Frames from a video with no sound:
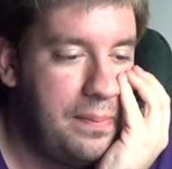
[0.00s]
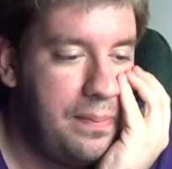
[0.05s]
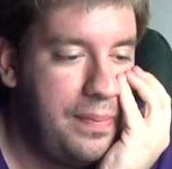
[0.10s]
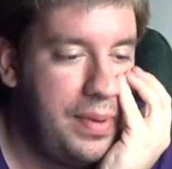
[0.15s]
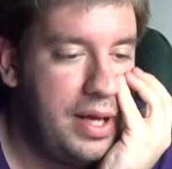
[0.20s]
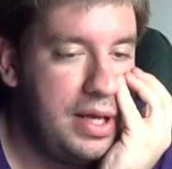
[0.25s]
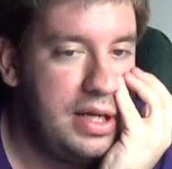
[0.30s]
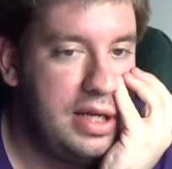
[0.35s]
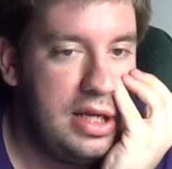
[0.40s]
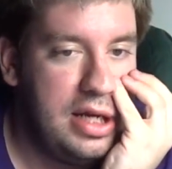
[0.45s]

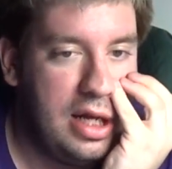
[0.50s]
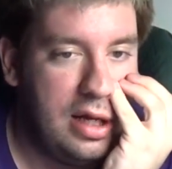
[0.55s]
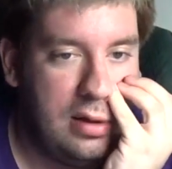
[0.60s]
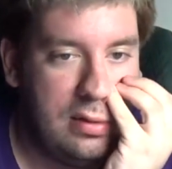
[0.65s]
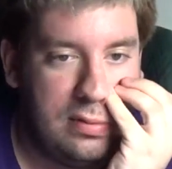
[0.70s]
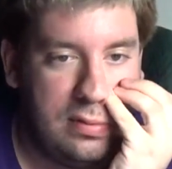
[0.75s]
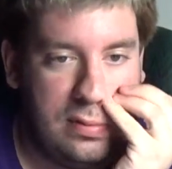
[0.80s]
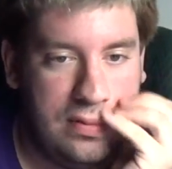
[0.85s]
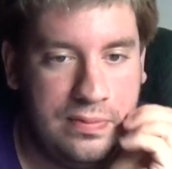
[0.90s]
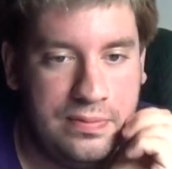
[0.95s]
But you know,
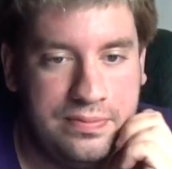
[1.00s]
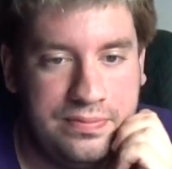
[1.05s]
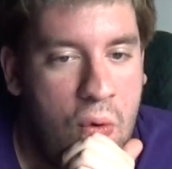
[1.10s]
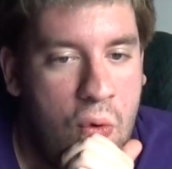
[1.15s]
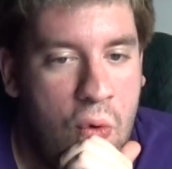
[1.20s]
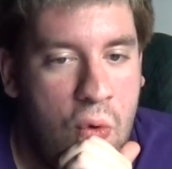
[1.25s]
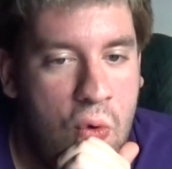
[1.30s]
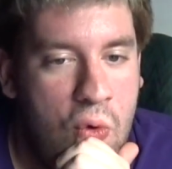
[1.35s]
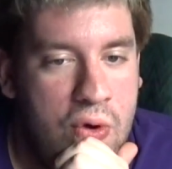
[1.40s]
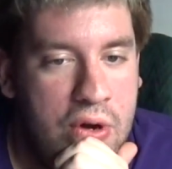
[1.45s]

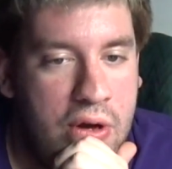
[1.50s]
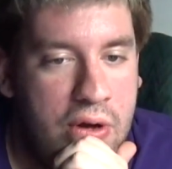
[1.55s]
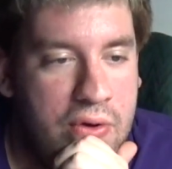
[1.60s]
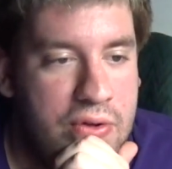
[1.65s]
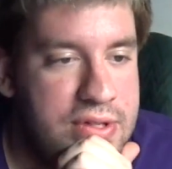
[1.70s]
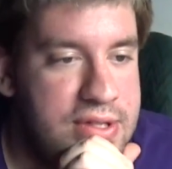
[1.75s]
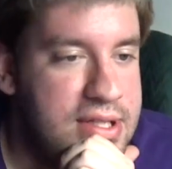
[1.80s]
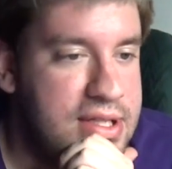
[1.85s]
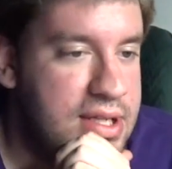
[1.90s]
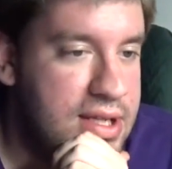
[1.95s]
who
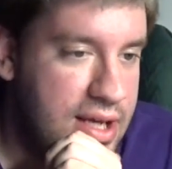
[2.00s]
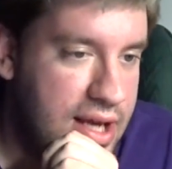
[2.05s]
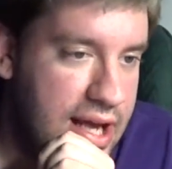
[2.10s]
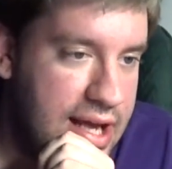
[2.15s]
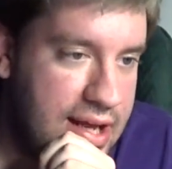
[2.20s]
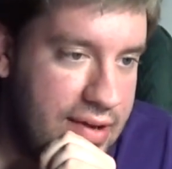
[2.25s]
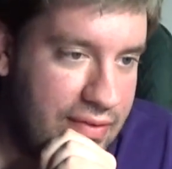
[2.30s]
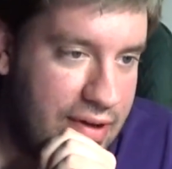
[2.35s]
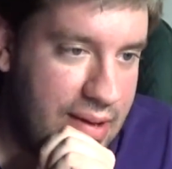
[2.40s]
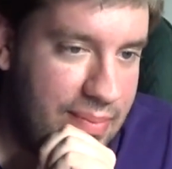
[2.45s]
knows?
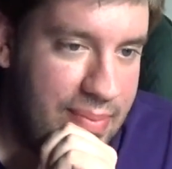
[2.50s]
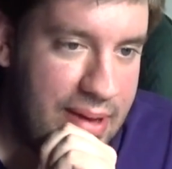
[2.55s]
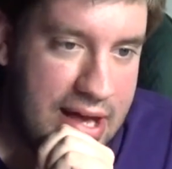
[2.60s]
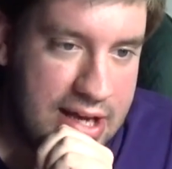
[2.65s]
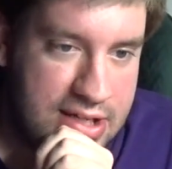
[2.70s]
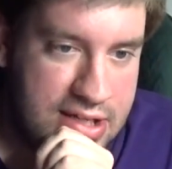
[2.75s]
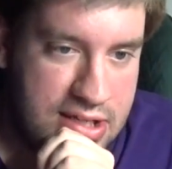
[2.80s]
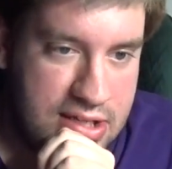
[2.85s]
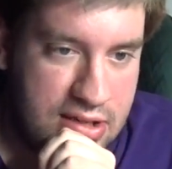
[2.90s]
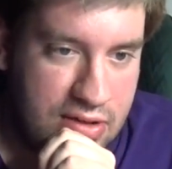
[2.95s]
Anyway,
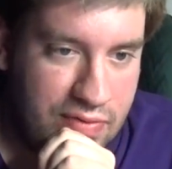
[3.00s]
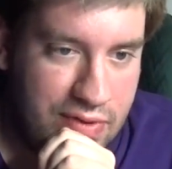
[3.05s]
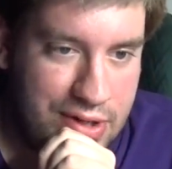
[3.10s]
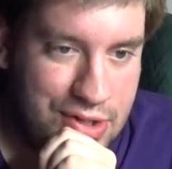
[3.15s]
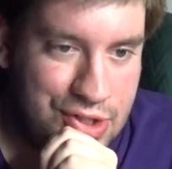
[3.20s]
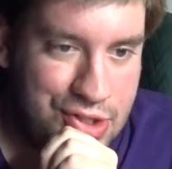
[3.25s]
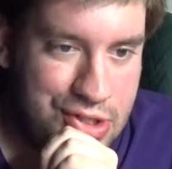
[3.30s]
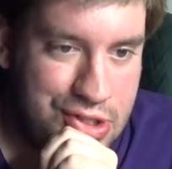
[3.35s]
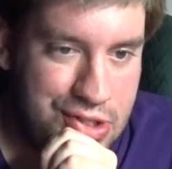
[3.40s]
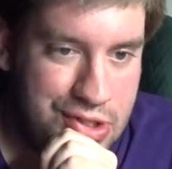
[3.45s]
back to the
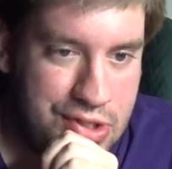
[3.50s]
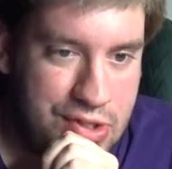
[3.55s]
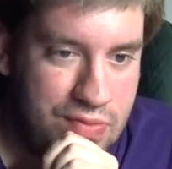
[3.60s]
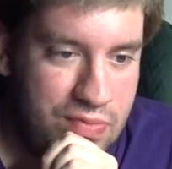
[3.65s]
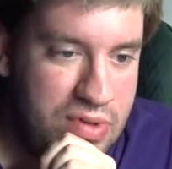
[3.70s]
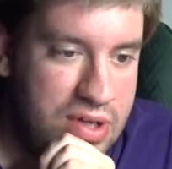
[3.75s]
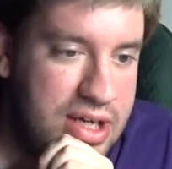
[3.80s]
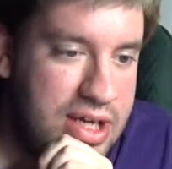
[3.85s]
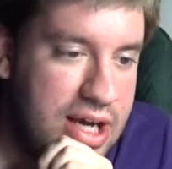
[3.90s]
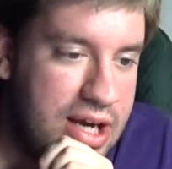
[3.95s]
questions.
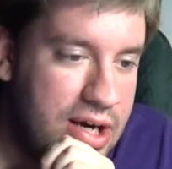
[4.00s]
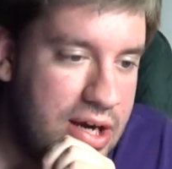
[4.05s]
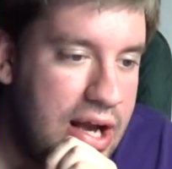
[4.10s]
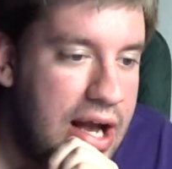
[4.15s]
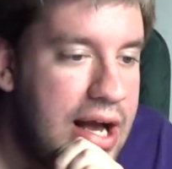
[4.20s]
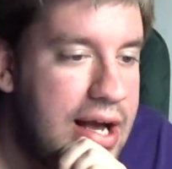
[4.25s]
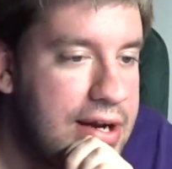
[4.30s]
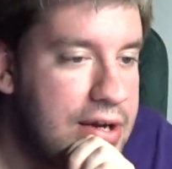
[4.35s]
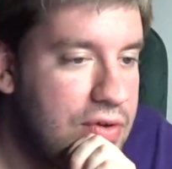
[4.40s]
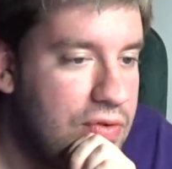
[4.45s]
We are
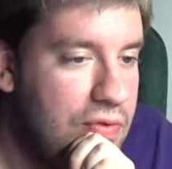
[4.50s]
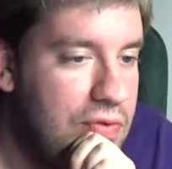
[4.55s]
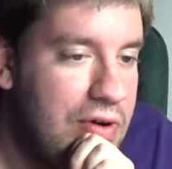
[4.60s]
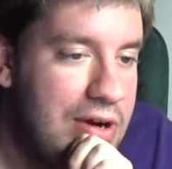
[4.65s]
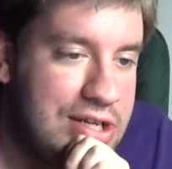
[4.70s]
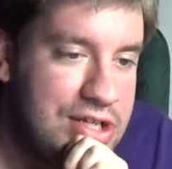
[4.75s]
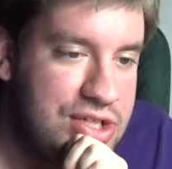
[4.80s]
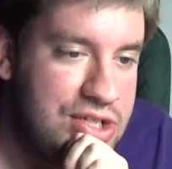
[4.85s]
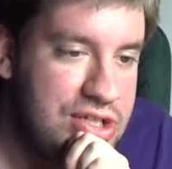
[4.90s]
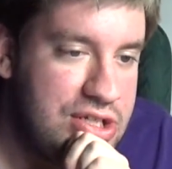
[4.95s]
on
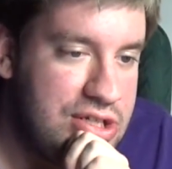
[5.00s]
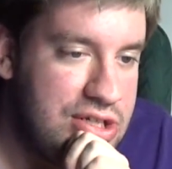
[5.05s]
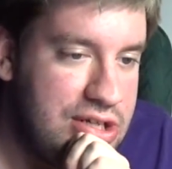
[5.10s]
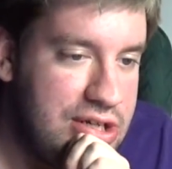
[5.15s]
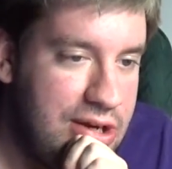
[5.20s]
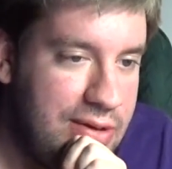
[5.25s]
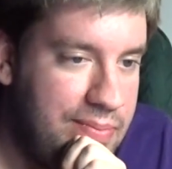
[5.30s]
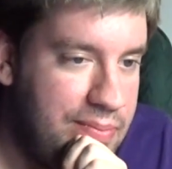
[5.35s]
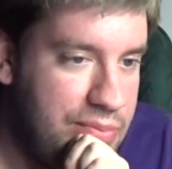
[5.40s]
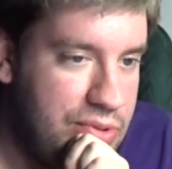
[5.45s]
question
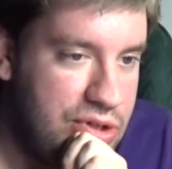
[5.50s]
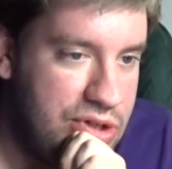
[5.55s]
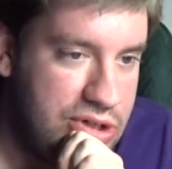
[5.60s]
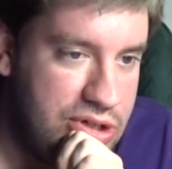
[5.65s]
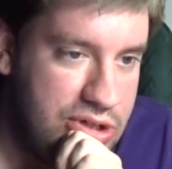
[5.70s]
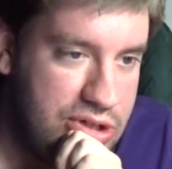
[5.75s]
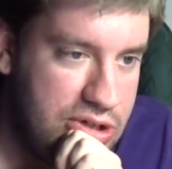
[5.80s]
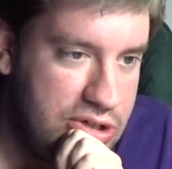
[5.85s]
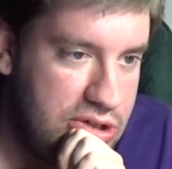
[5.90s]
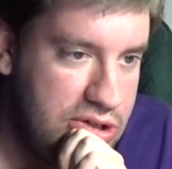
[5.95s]

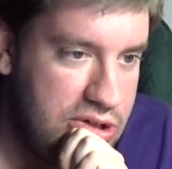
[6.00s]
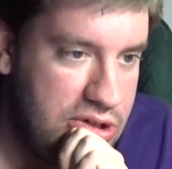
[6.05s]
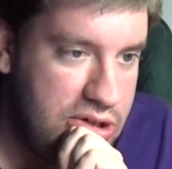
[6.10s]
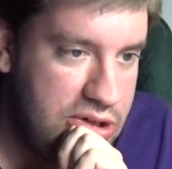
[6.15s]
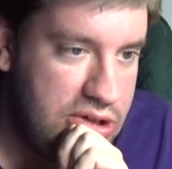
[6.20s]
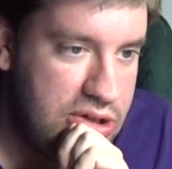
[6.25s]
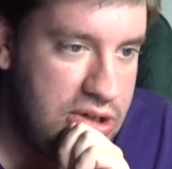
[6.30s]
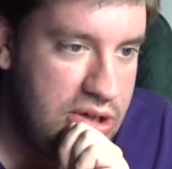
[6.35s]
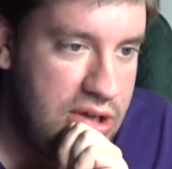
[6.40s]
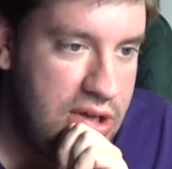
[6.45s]
number
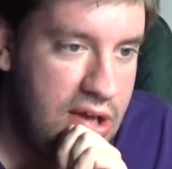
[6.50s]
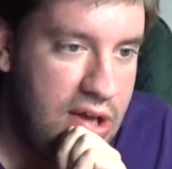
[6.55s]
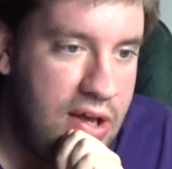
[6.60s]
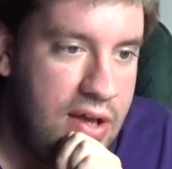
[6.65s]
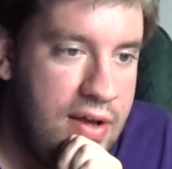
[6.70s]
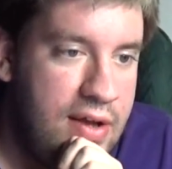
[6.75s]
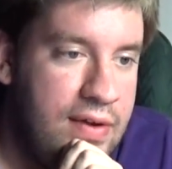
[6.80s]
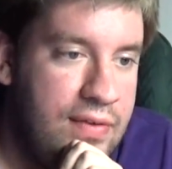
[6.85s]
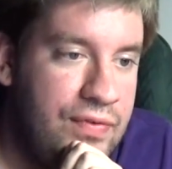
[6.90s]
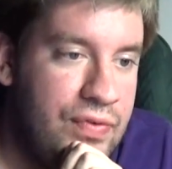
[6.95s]

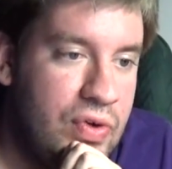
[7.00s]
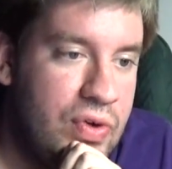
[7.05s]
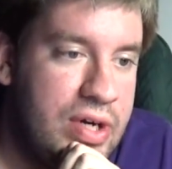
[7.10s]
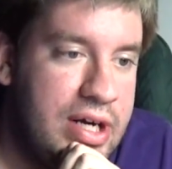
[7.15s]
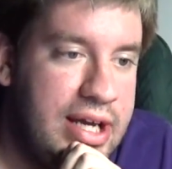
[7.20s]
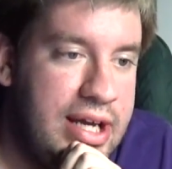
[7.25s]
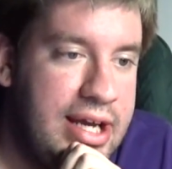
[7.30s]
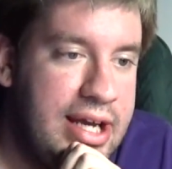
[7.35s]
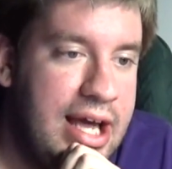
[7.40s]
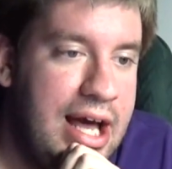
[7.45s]

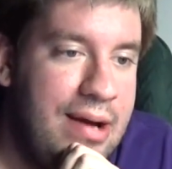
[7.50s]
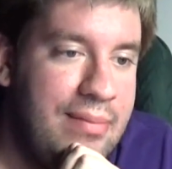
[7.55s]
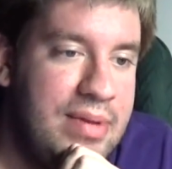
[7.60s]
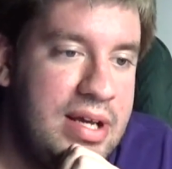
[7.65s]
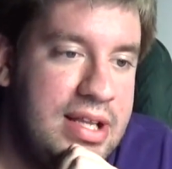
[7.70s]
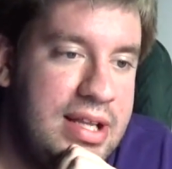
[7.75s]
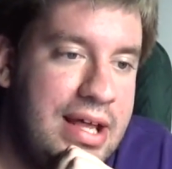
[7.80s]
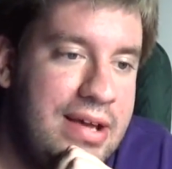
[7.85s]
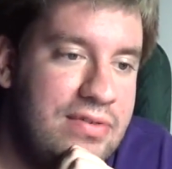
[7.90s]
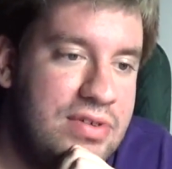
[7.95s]
40. How
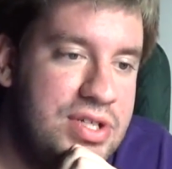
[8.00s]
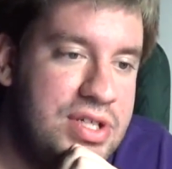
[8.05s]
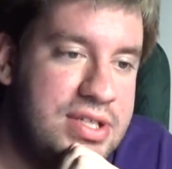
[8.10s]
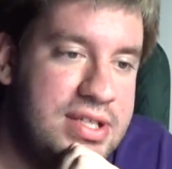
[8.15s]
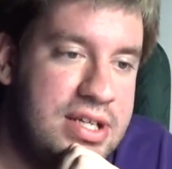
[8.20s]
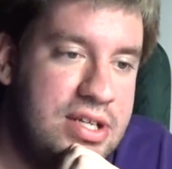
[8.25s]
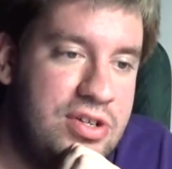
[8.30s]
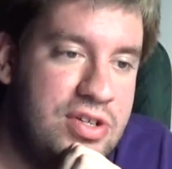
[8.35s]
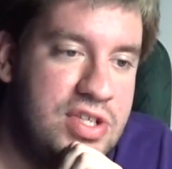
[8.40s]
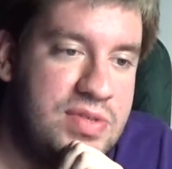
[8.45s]
many languages
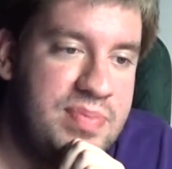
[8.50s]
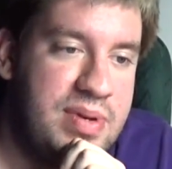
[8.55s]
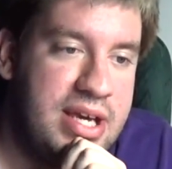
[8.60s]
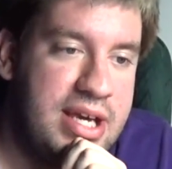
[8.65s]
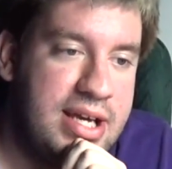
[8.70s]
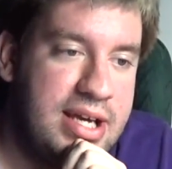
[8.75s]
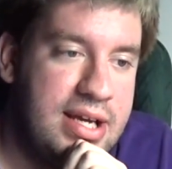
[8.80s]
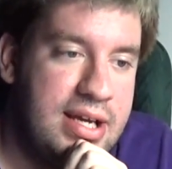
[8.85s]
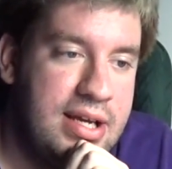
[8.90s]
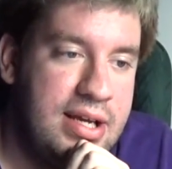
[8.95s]
can you
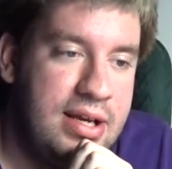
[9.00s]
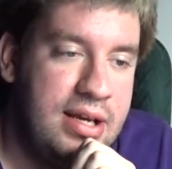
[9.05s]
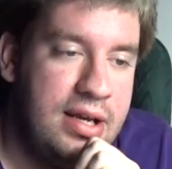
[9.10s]
speak?